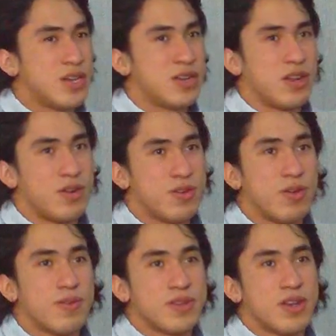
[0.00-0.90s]
and I don't
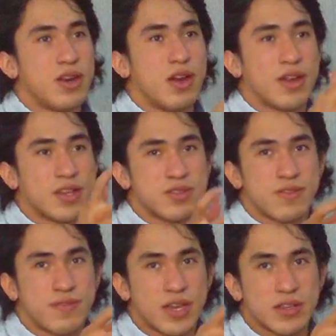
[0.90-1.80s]
know, log into
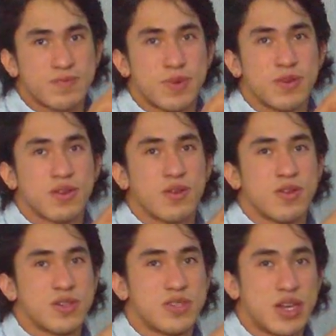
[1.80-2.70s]
Facebook
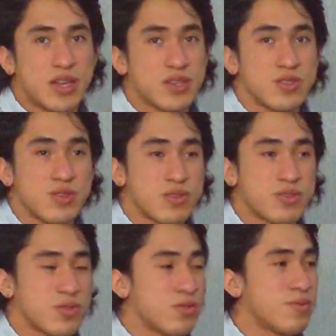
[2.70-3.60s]
or checking
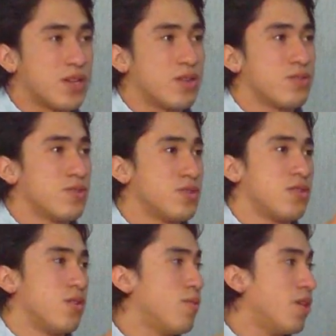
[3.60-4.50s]
YouTube and
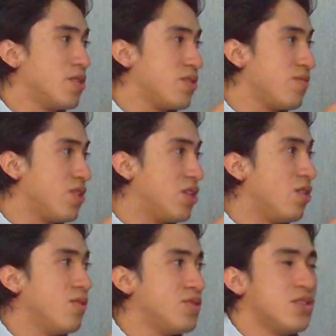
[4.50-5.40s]
start watching
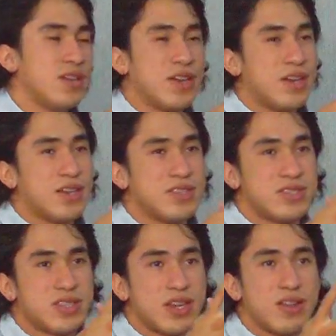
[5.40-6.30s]
videos
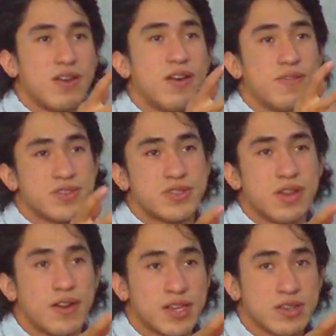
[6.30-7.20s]
instead of
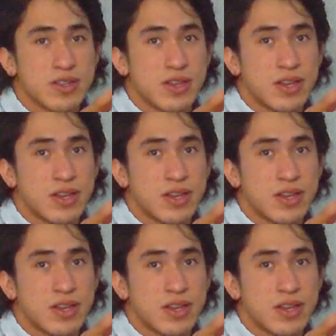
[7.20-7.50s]
studying